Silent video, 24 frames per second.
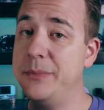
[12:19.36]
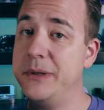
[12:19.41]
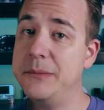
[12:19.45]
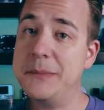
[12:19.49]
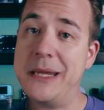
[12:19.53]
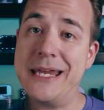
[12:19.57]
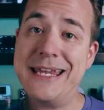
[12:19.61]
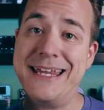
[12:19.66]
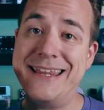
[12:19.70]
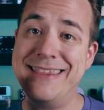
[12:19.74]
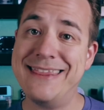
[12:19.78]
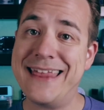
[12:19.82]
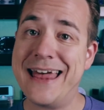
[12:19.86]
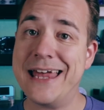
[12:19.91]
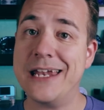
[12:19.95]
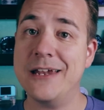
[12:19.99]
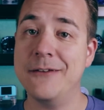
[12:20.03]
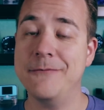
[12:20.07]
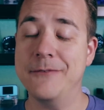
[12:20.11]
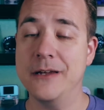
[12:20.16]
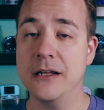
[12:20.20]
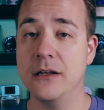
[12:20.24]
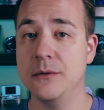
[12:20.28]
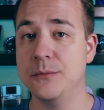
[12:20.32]
to be making that
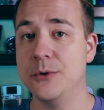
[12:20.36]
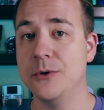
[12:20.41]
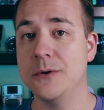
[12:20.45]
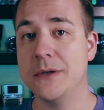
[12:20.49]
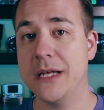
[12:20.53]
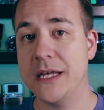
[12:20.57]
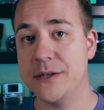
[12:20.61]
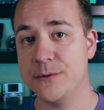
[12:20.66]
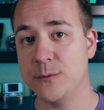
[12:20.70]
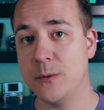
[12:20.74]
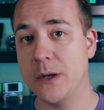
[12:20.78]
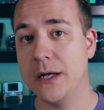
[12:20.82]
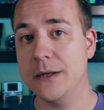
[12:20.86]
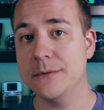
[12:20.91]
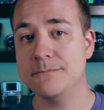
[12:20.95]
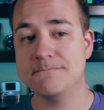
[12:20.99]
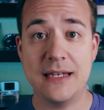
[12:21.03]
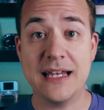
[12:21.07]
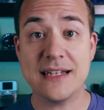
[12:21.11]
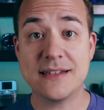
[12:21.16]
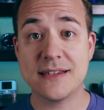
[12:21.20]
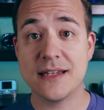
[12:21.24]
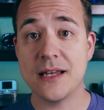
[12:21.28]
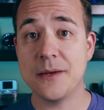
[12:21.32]
available as well.
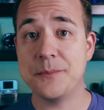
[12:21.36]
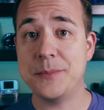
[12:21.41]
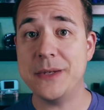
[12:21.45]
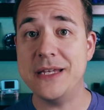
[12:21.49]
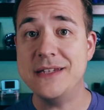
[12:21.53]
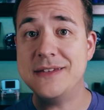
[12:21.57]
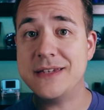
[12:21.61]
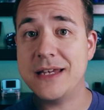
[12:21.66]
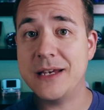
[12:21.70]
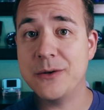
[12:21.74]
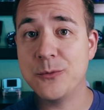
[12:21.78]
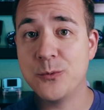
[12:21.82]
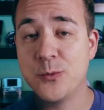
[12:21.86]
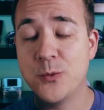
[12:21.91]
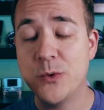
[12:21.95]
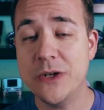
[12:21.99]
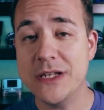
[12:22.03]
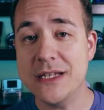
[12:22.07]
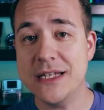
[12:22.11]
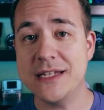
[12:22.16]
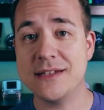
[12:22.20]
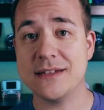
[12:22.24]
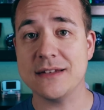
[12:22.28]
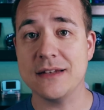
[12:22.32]
Next up is a
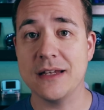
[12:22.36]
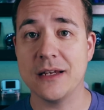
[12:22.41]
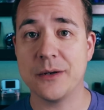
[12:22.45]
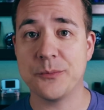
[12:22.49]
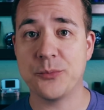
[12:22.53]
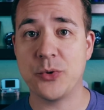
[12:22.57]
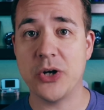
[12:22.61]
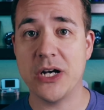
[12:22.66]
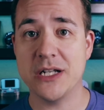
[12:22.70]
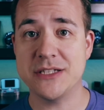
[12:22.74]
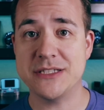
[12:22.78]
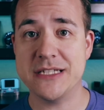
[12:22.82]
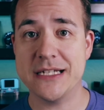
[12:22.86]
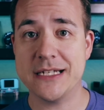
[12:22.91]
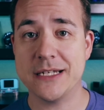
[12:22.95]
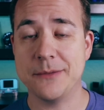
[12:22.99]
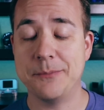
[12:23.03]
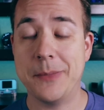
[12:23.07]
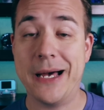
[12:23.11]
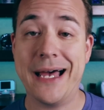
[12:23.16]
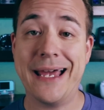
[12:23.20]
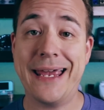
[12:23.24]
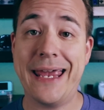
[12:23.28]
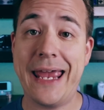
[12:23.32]
really slick
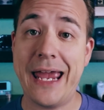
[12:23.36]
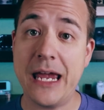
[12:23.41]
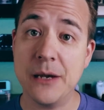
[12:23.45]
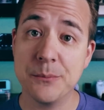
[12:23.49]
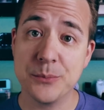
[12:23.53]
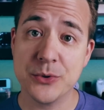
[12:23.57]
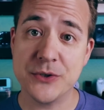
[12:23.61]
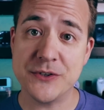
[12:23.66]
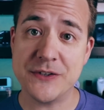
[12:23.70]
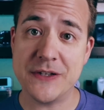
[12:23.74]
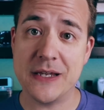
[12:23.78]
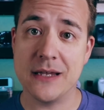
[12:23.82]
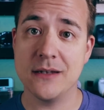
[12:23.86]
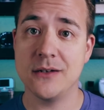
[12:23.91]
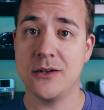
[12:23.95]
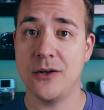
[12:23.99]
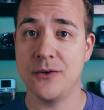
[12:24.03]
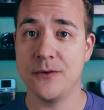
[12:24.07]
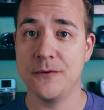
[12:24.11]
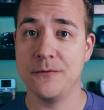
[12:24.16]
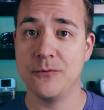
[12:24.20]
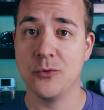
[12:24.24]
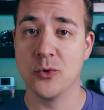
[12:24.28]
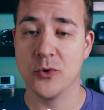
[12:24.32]
project by Ampersand
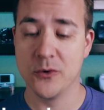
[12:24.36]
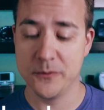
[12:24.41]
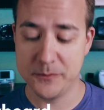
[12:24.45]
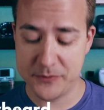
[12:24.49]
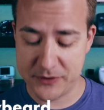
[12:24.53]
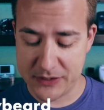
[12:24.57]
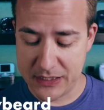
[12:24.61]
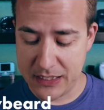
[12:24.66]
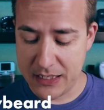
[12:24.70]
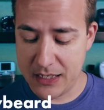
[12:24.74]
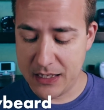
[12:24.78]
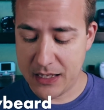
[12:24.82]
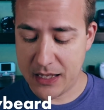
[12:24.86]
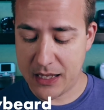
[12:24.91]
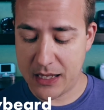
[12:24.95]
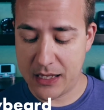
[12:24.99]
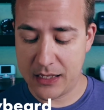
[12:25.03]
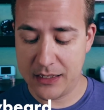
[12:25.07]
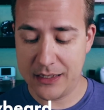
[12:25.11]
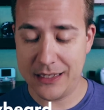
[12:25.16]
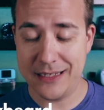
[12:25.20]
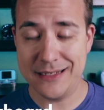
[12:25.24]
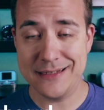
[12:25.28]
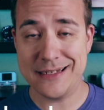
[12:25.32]
on the forums,
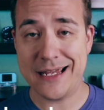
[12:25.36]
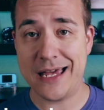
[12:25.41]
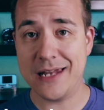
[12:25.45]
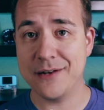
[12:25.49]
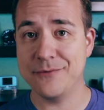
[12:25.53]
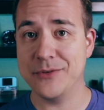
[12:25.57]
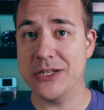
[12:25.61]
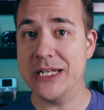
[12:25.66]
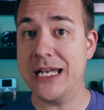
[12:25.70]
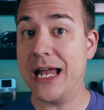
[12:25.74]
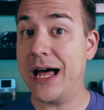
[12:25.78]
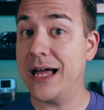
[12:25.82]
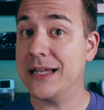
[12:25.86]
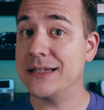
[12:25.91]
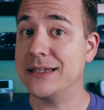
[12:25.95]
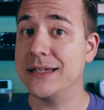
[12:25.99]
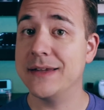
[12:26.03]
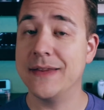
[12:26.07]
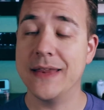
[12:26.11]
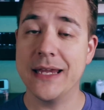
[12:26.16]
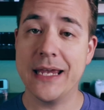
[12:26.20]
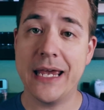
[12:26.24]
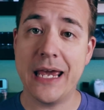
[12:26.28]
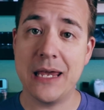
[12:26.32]
in kind of a nod
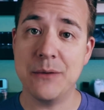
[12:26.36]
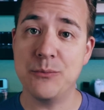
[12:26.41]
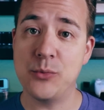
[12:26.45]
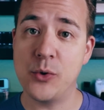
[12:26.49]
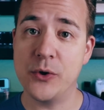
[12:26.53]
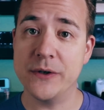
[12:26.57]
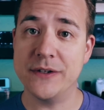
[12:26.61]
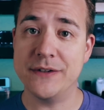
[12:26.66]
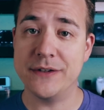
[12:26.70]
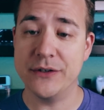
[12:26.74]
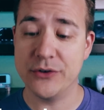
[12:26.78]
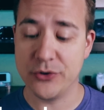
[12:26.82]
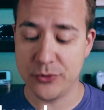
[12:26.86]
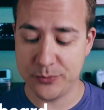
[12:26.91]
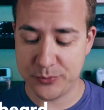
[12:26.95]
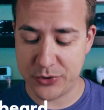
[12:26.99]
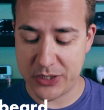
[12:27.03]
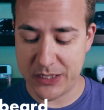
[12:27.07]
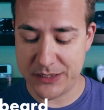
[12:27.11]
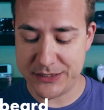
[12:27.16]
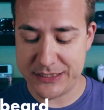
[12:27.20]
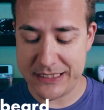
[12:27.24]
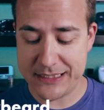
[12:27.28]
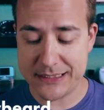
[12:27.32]
to the Game Boy Zero
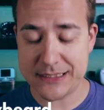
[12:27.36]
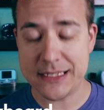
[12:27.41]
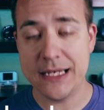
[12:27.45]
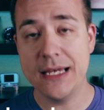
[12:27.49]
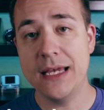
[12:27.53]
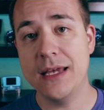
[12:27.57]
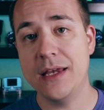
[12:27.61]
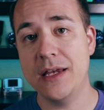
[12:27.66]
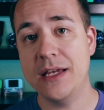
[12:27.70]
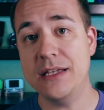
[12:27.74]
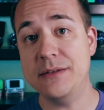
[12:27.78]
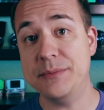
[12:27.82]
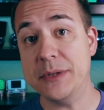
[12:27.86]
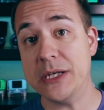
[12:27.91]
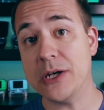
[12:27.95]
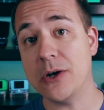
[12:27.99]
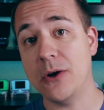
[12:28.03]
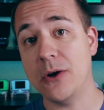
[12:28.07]
project. He's been